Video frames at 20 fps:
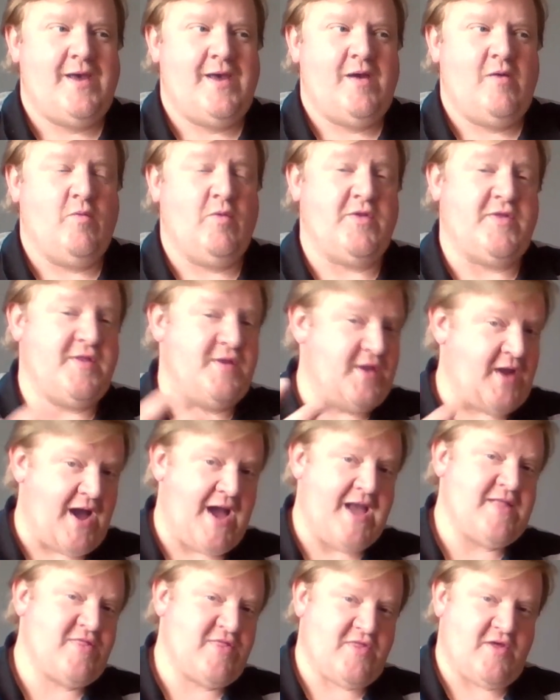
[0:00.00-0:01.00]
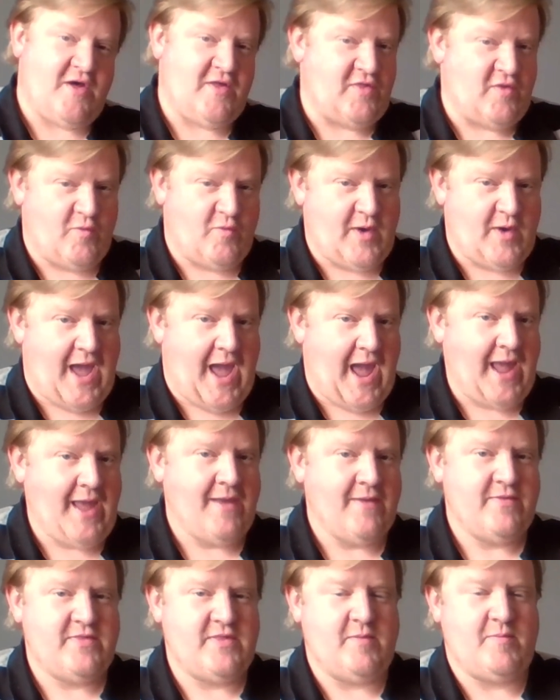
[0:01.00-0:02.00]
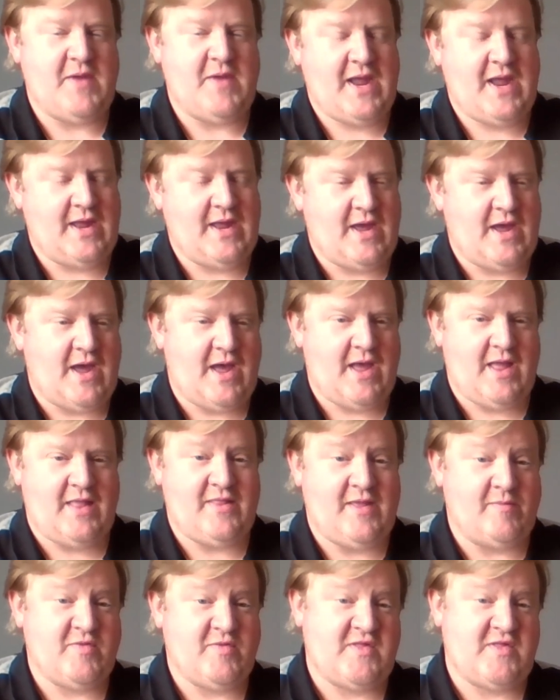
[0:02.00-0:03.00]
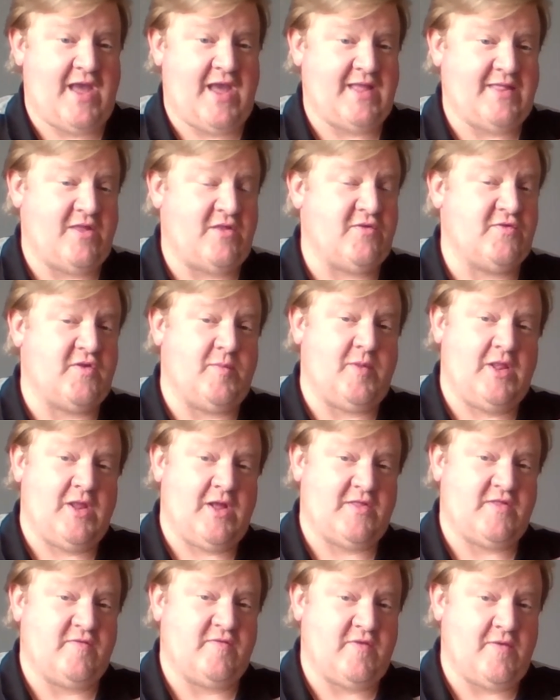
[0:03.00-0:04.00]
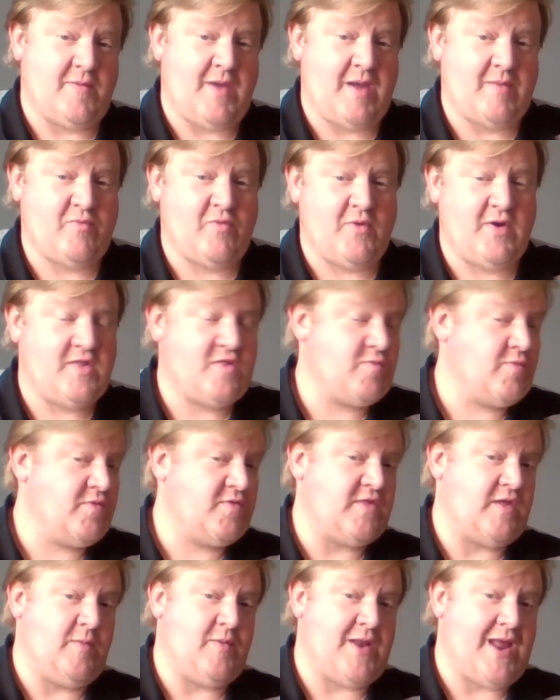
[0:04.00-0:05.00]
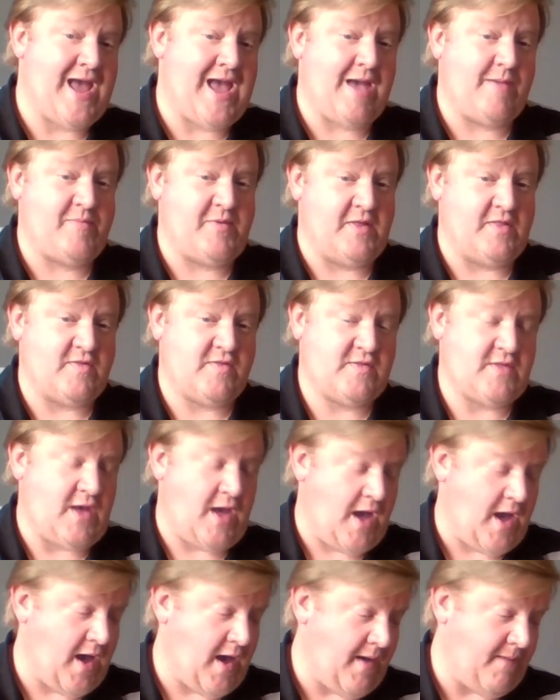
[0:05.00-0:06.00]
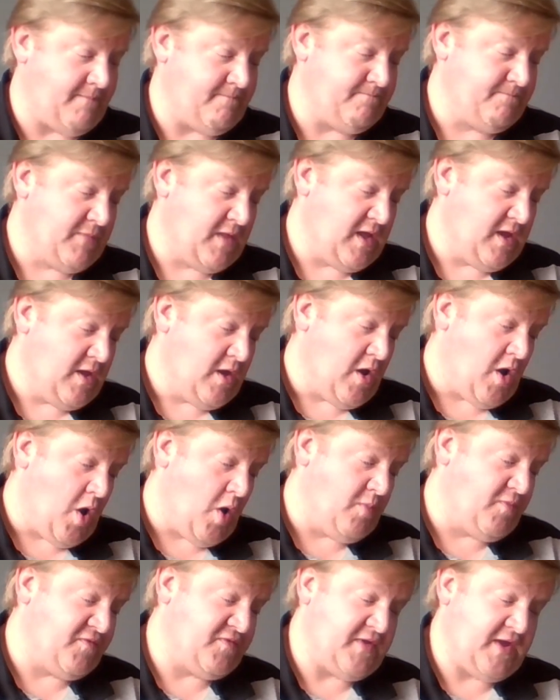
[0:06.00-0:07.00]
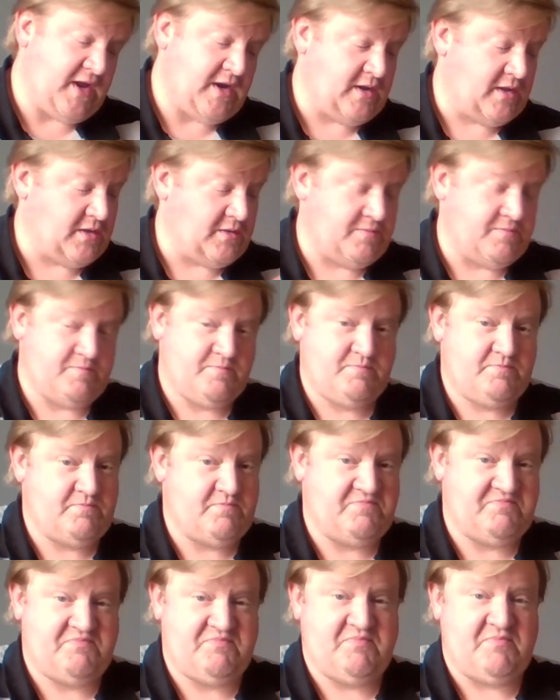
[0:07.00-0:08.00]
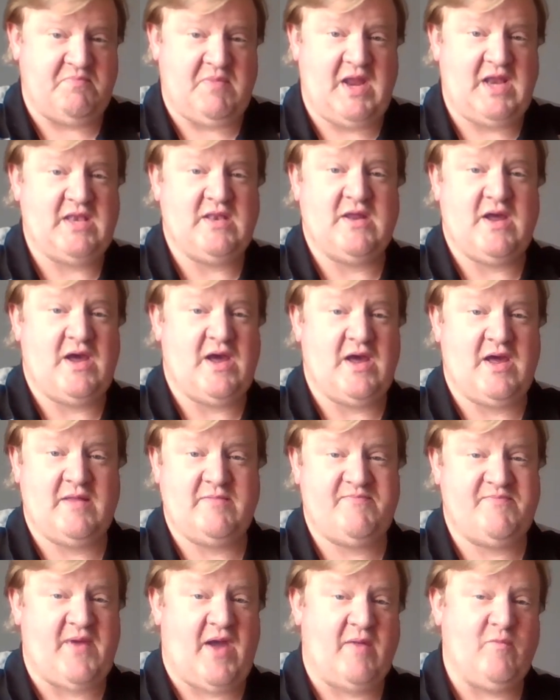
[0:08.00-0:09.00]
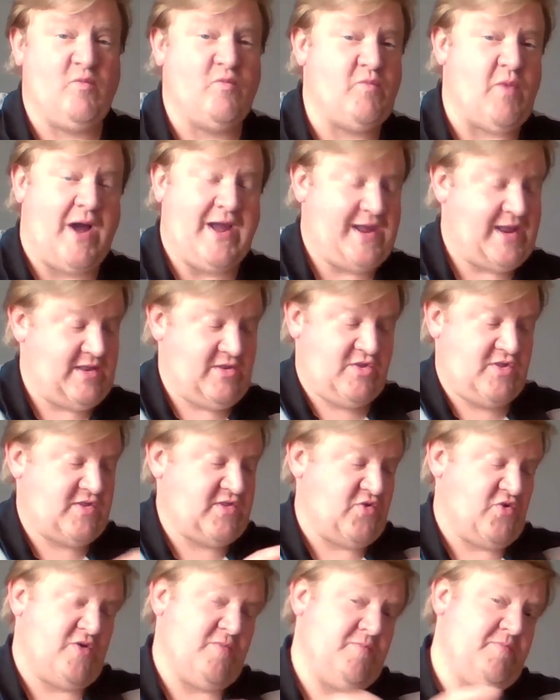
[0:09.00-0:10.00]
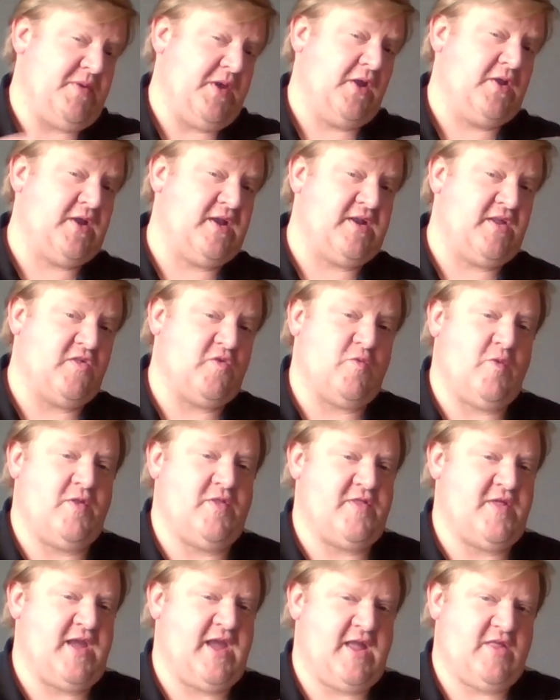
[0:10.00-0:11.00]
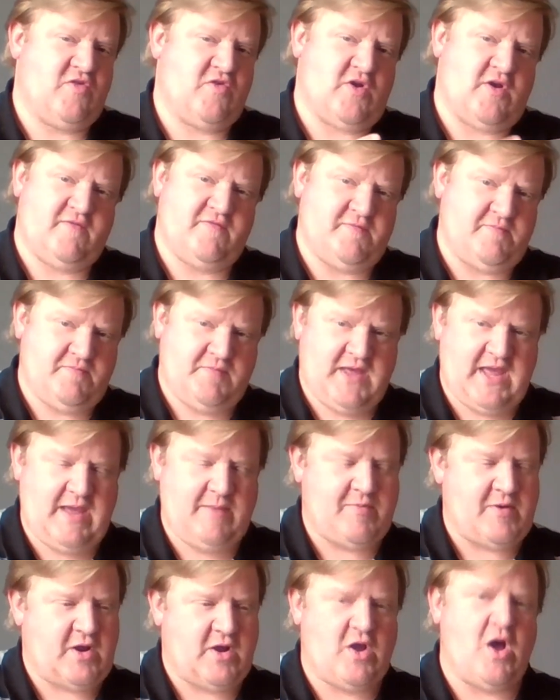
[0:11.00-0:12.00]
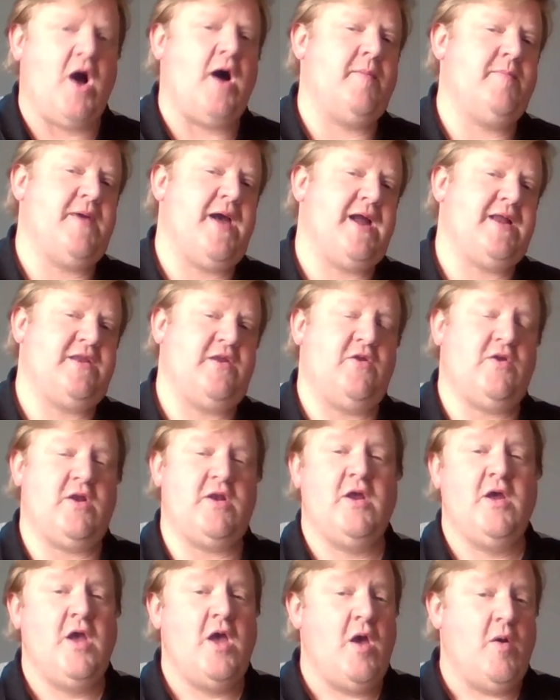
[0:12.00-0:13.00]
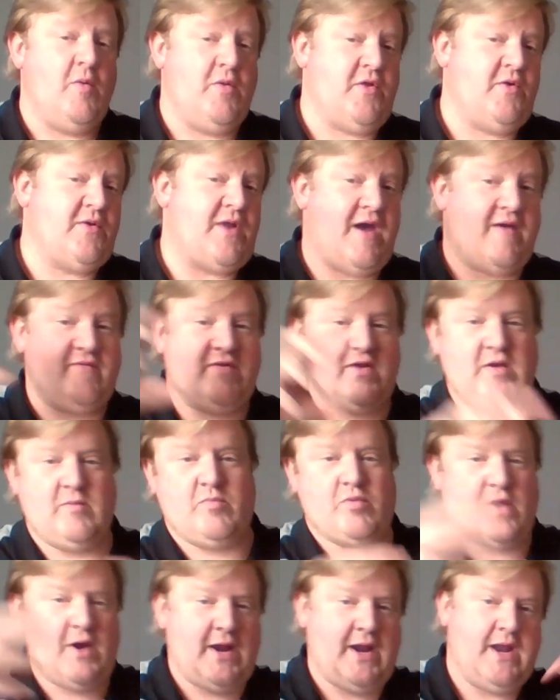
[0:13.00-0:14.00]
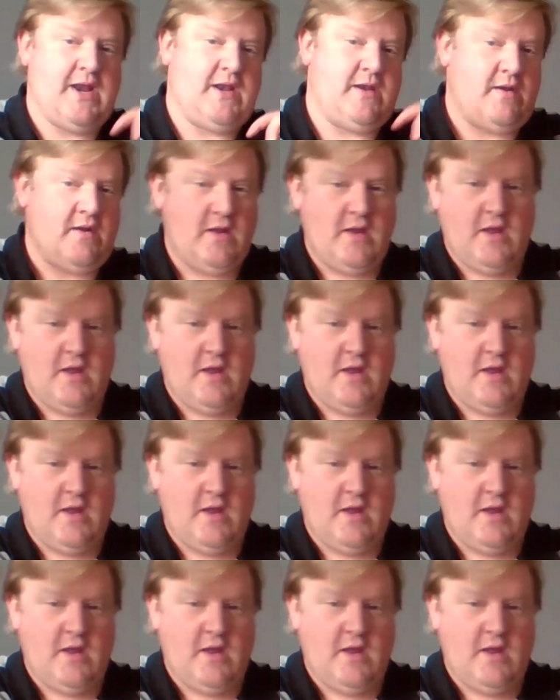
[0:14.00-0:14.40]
with 9th on the way, the big, and them saying that there's going to be lots of command points, we'll see what happens. Hopefully it'll mean I can just sort of build on this one thing and sort of keep it a compact unit without having to bring in